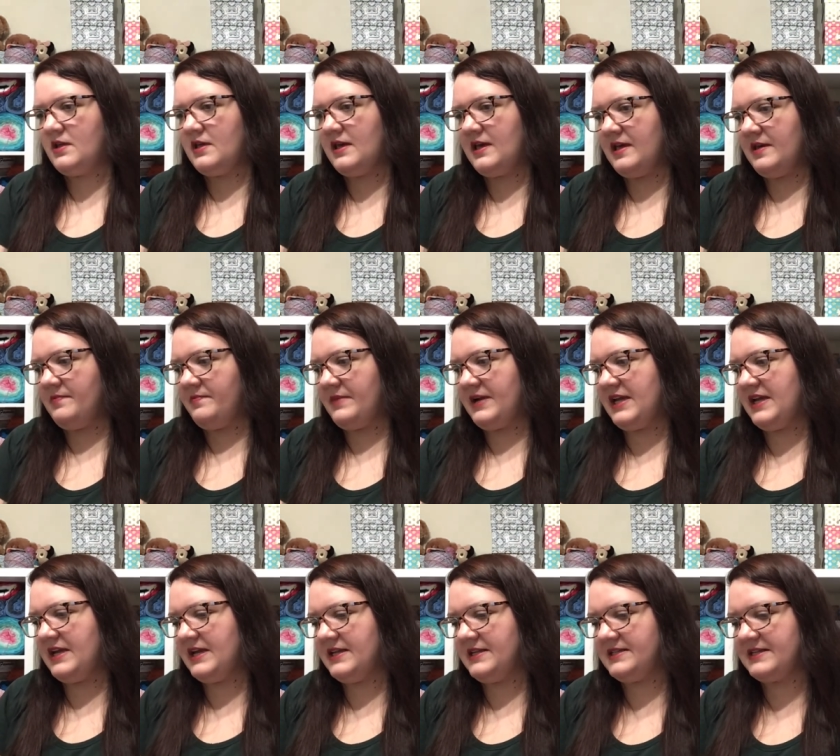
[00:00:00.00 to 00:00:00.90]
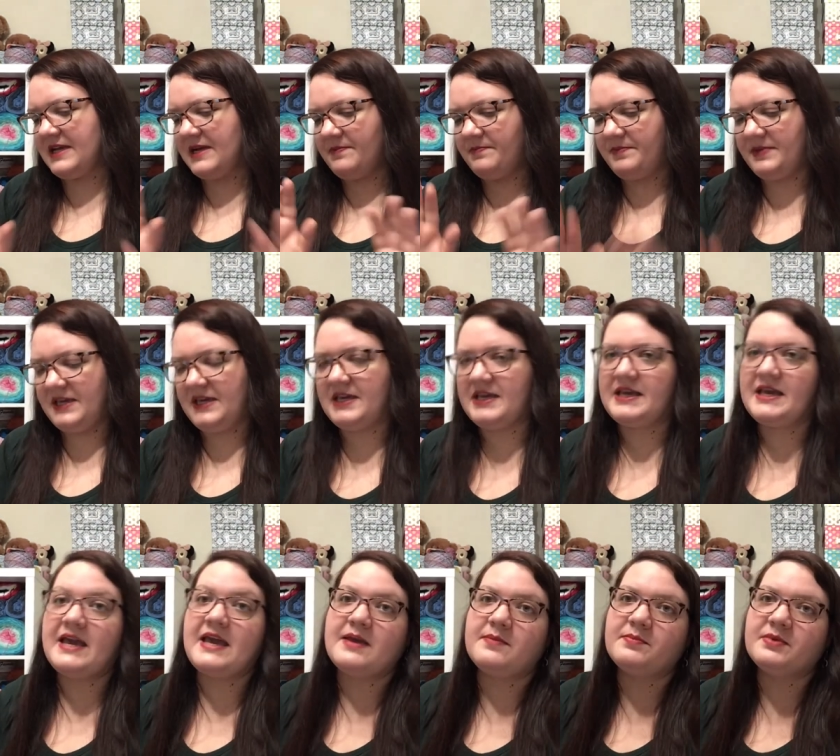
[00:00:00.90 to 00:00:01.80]
It might end up being
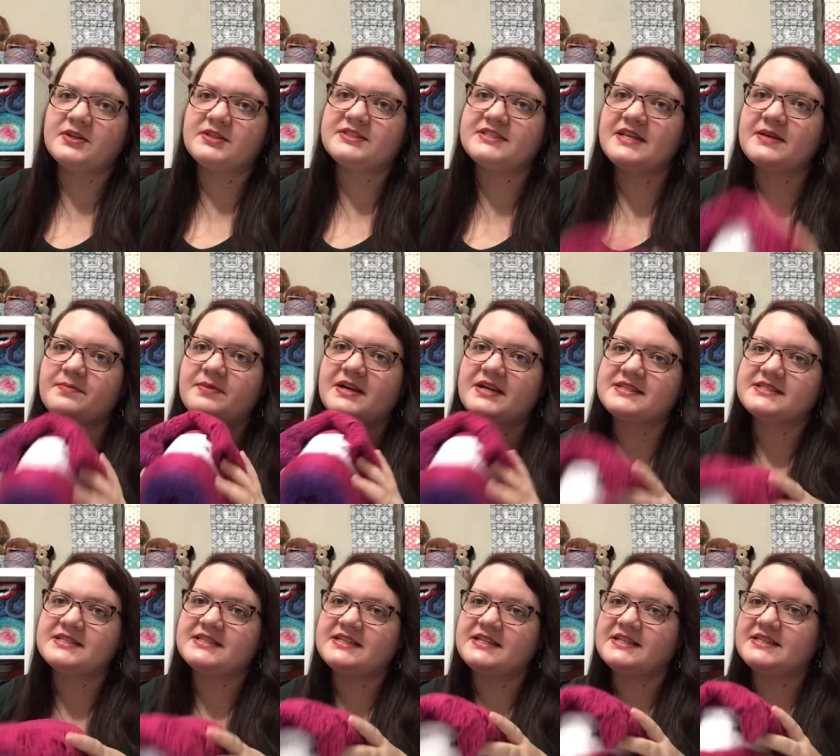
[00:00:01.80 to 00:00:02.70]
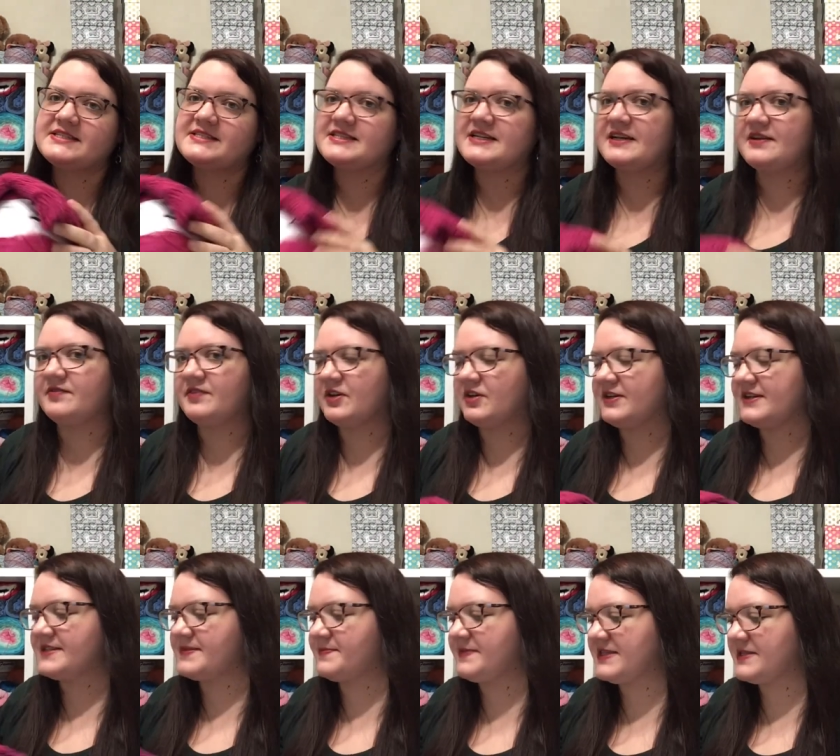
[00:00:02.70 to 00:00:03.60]
a birthday present instead of a
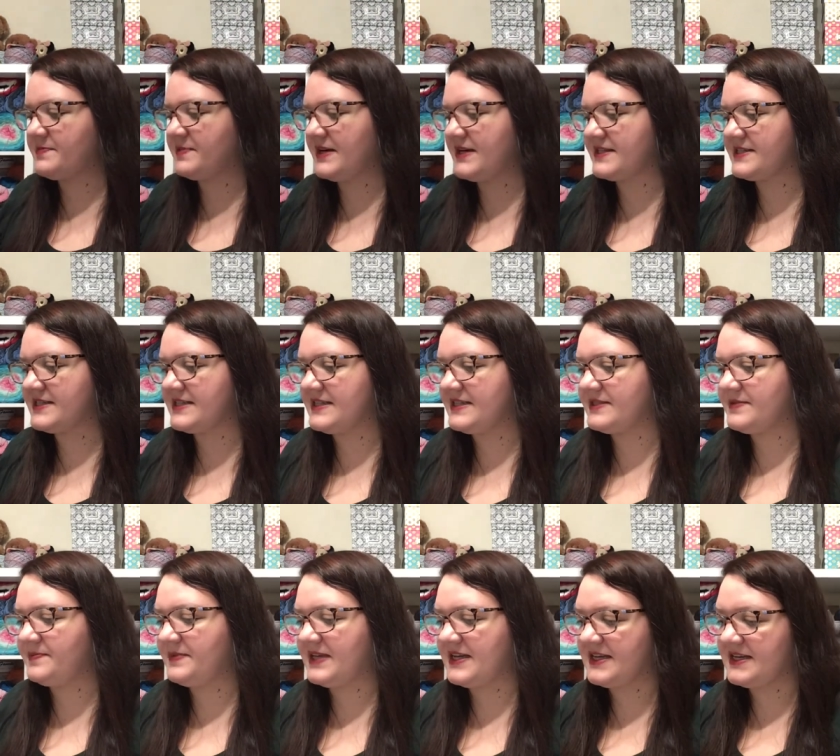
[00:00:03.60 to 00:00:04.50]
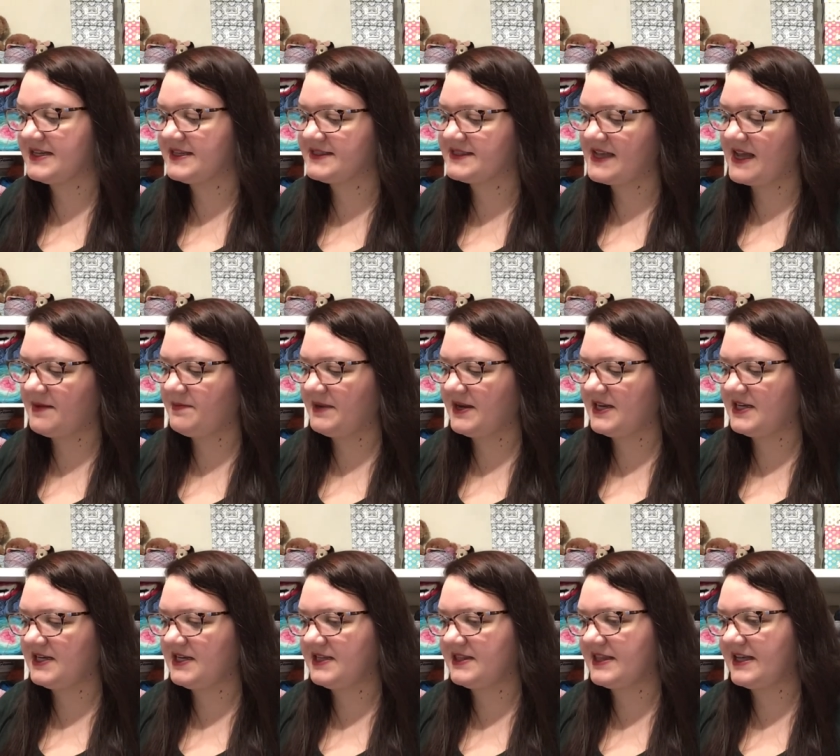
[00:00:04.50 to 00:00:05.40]
Christmas present because I might
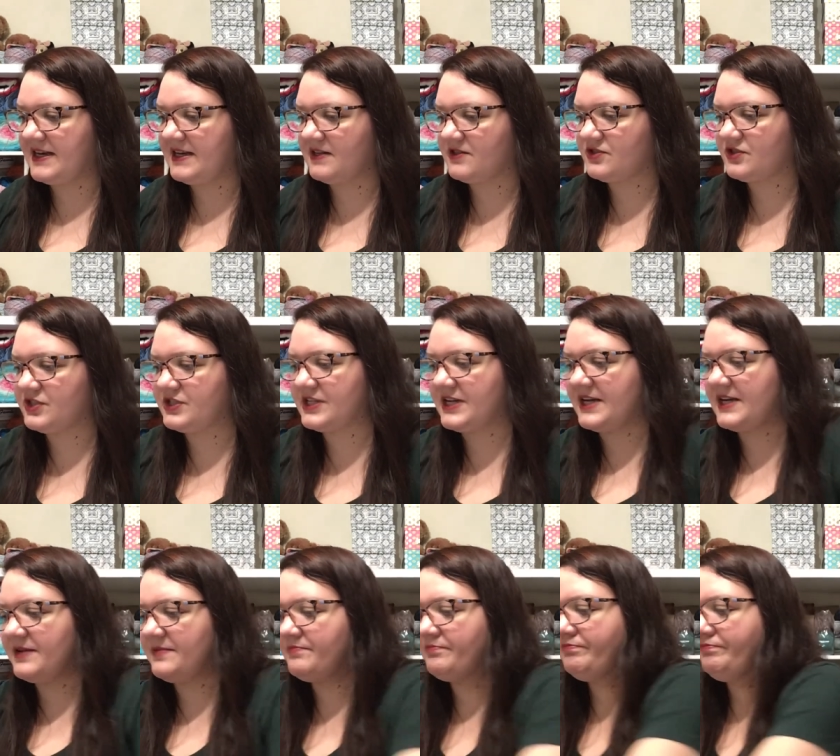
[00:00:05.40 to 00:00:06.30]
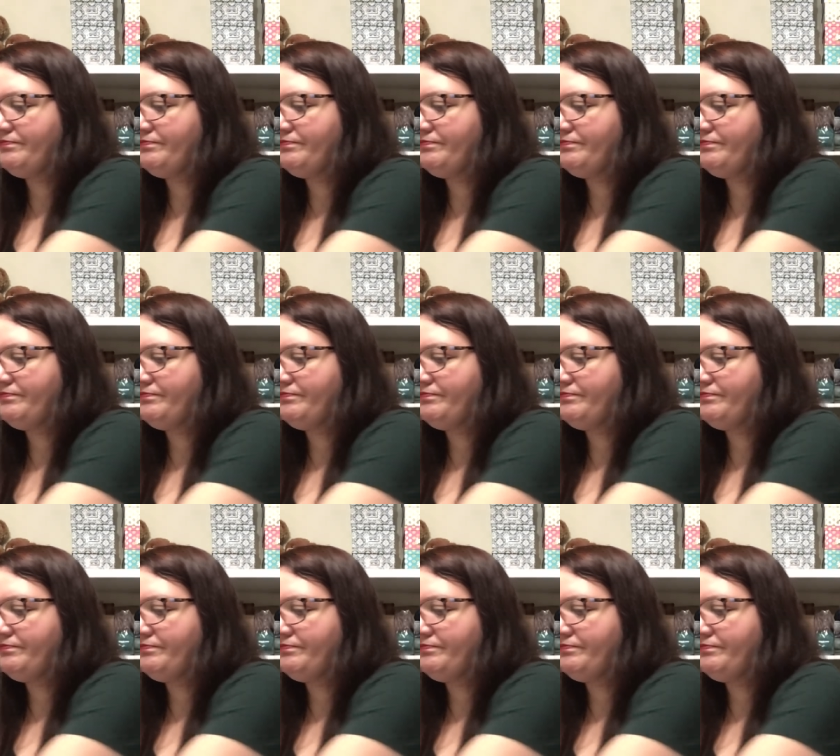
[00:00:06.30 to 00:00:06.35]
need that extra time.